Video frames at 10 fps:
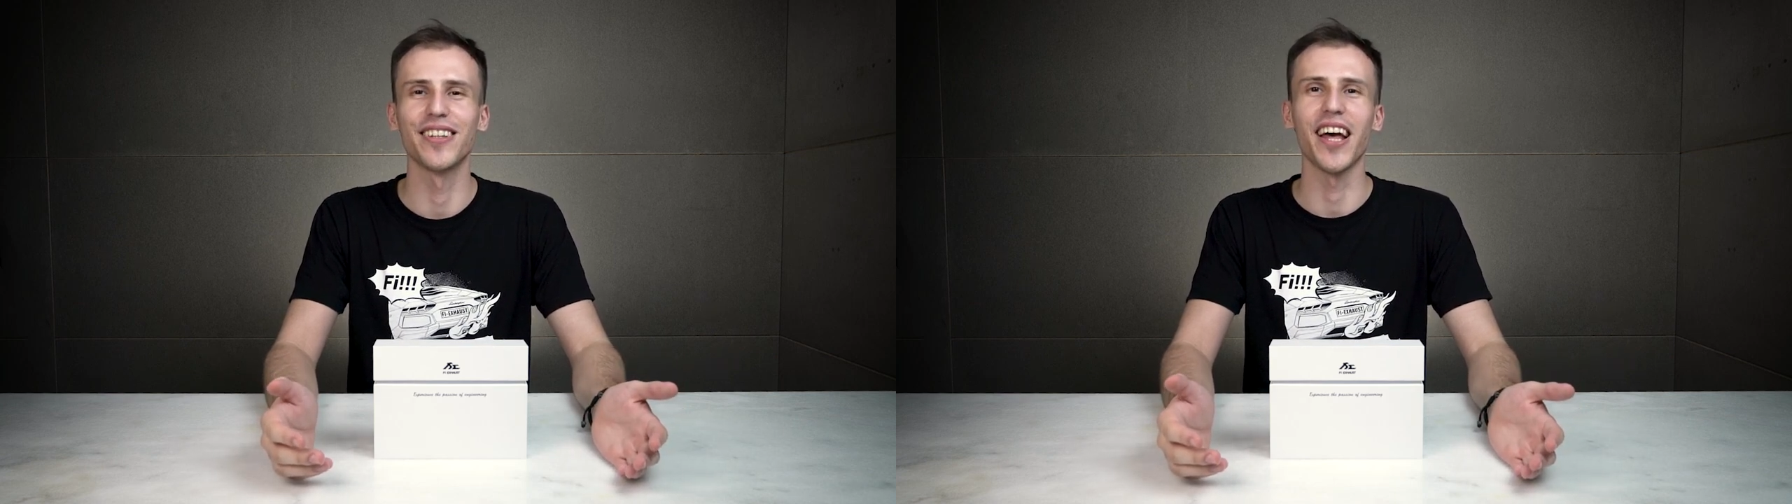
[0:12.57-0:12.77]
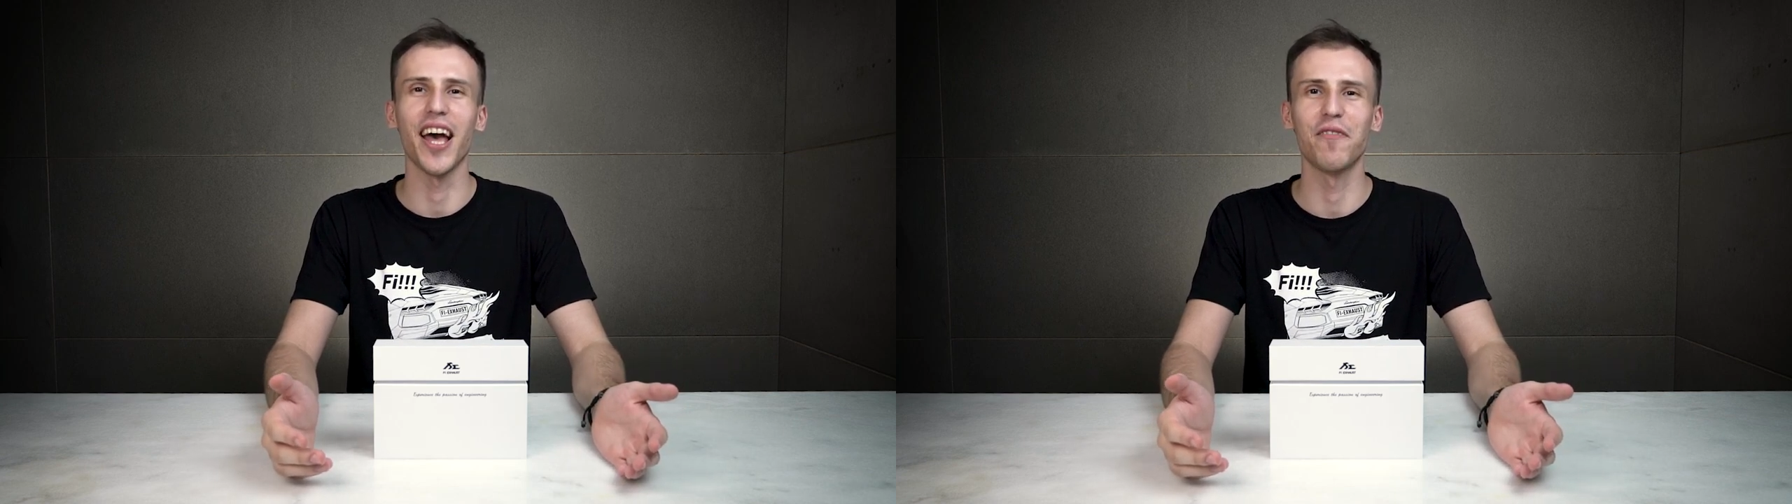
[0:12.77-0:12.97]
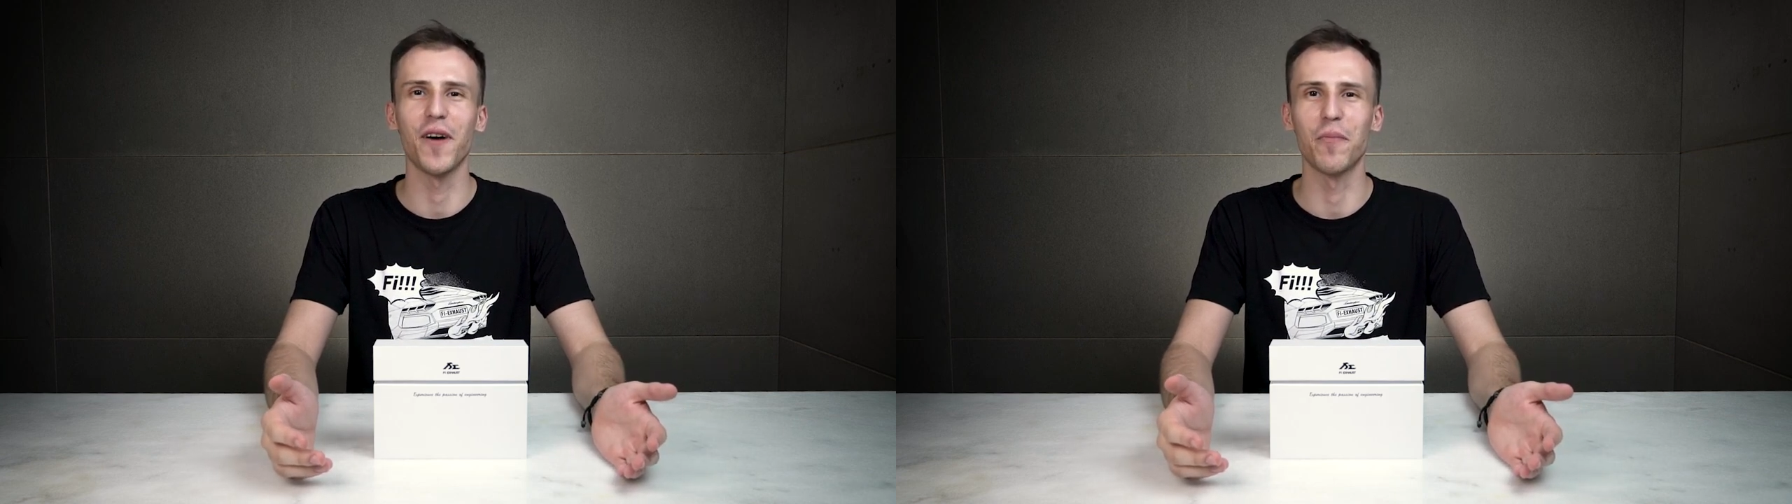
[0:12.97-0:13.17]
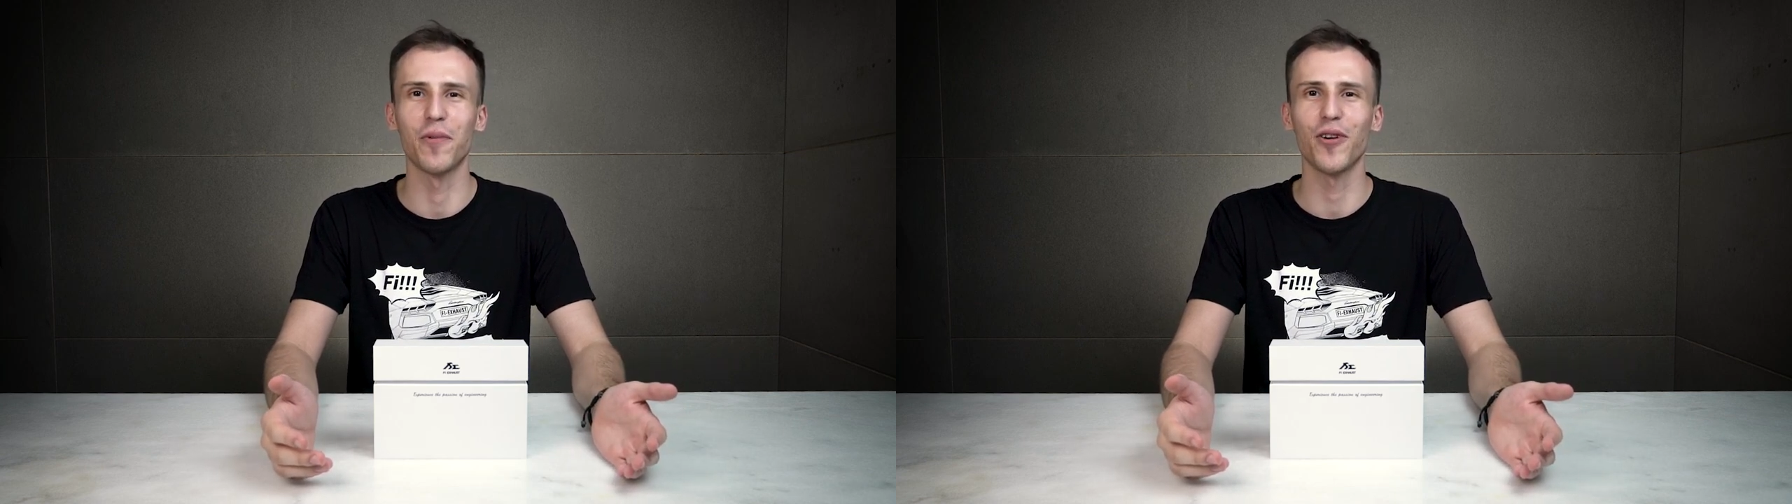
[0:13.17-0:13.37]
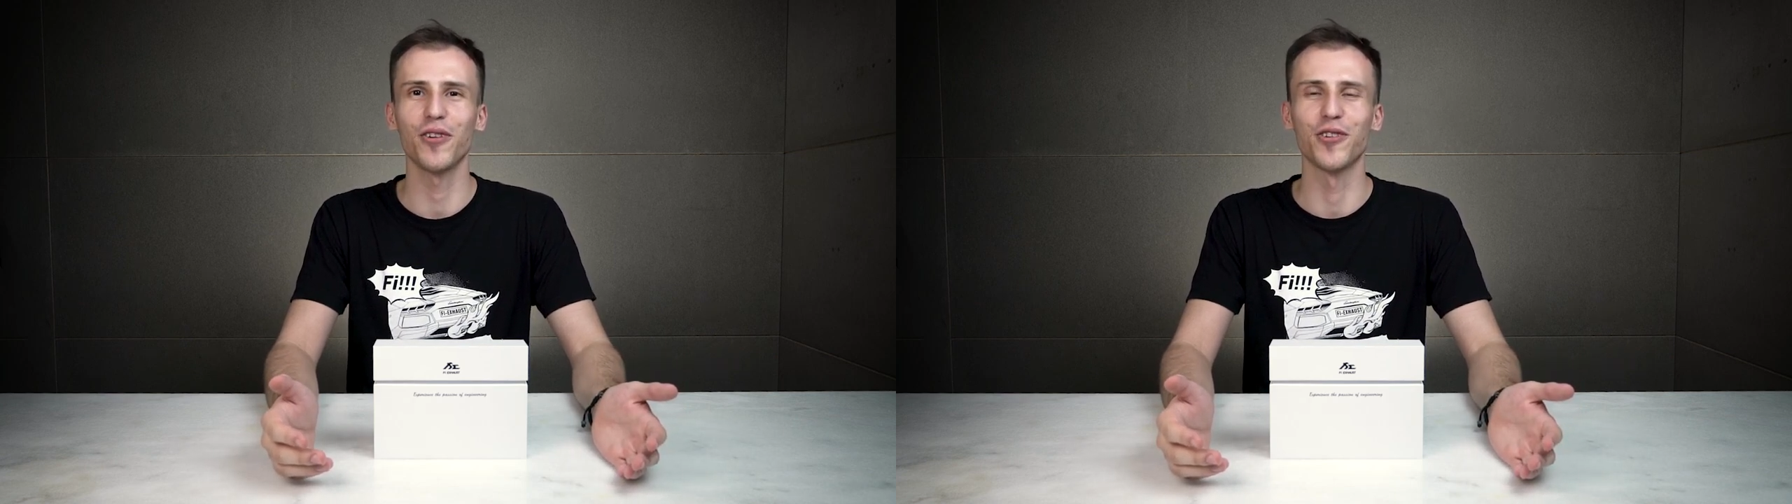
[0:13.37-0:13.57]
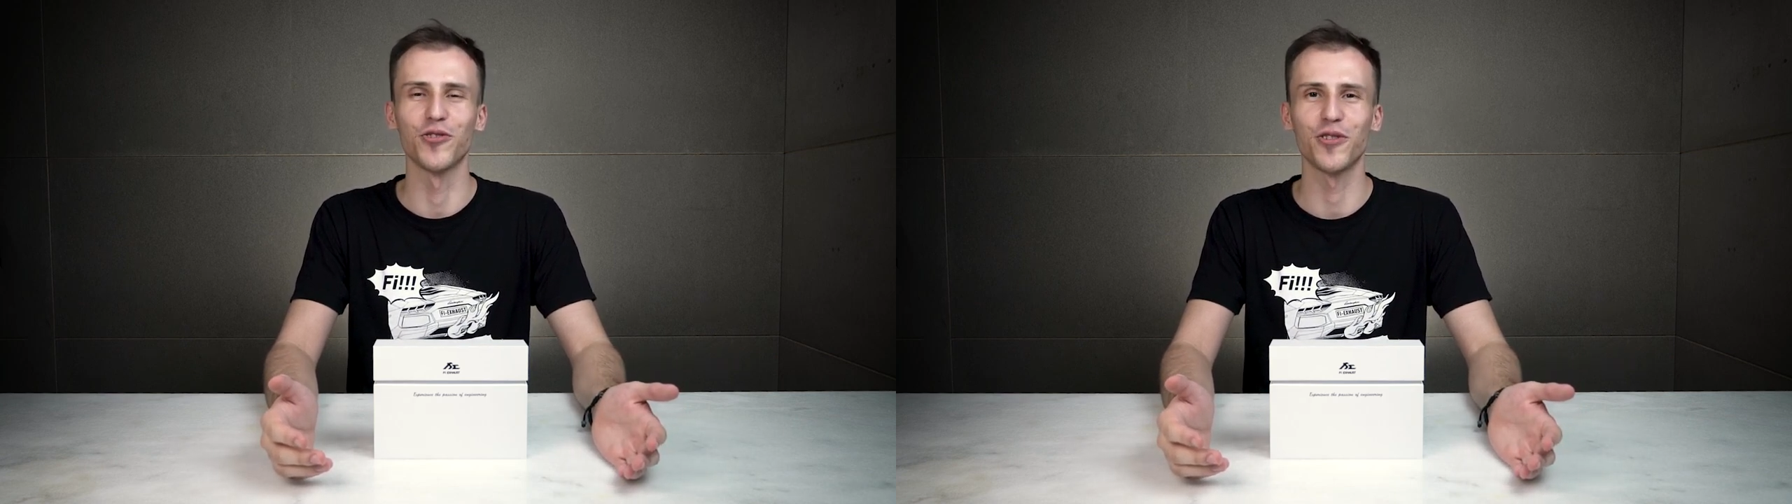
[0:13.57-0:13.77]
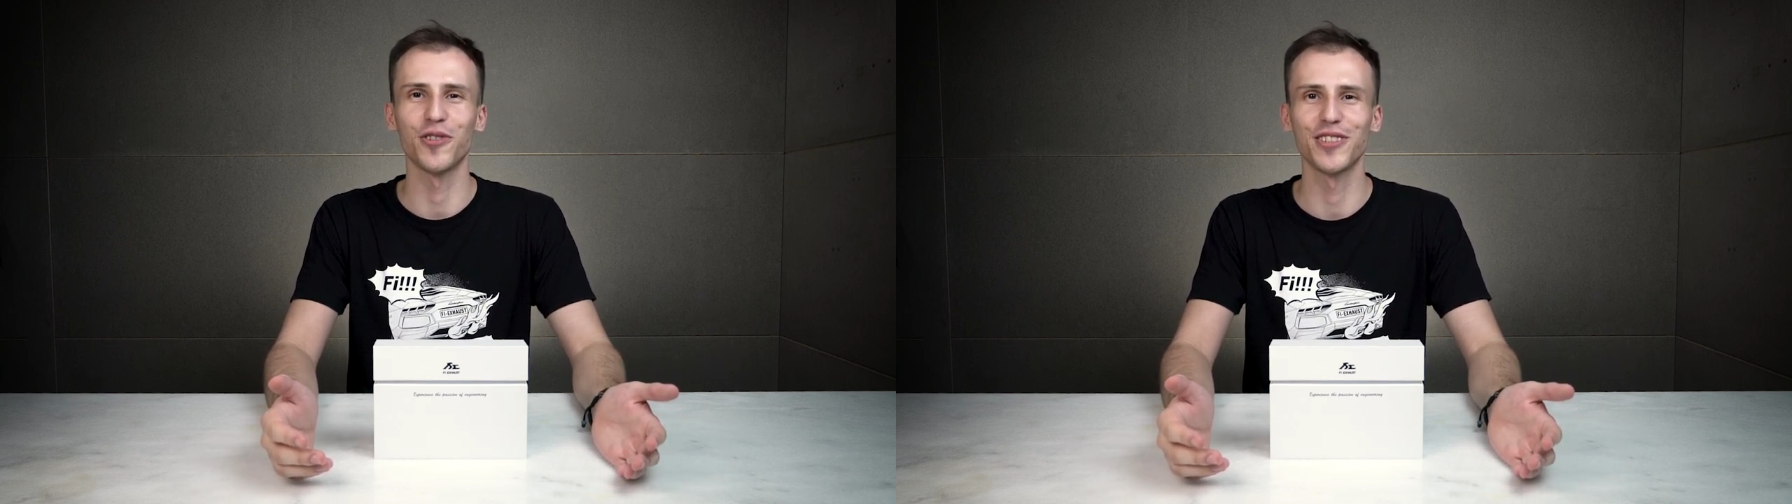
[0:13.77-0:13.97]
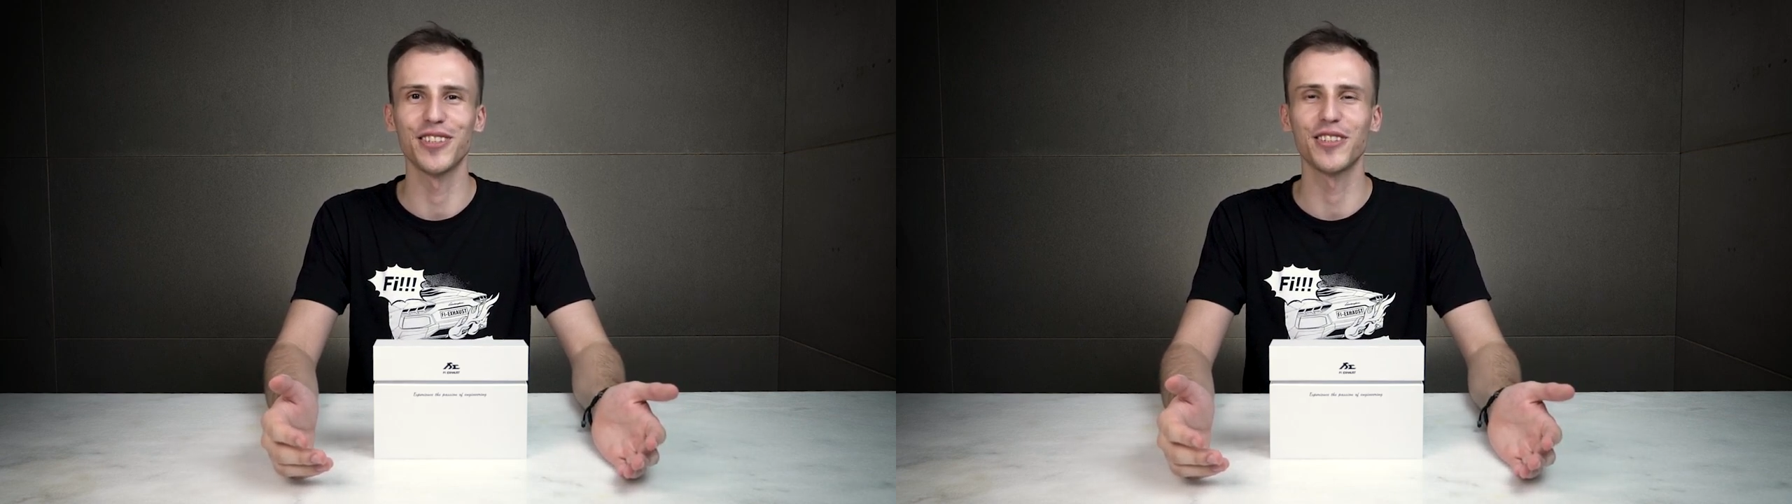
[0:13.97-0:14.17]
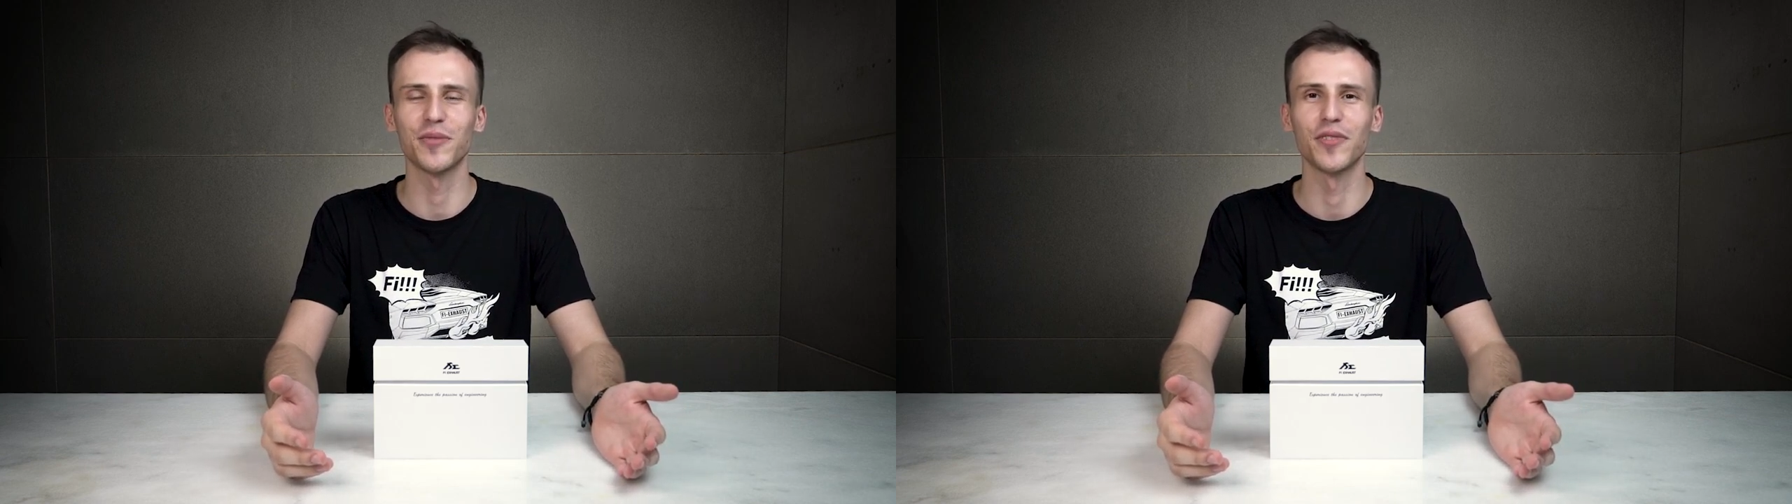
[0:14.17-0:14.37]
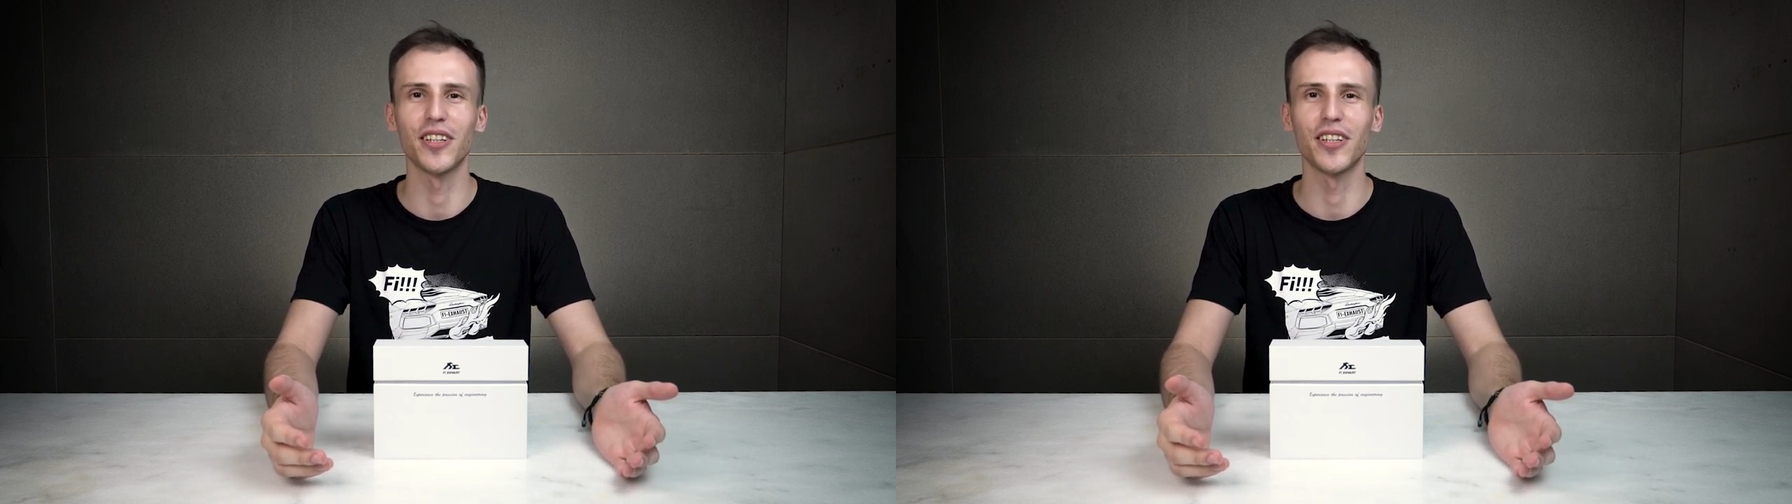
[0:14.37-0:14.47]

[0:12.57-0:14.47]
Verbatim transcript: the Fi Pro Control System,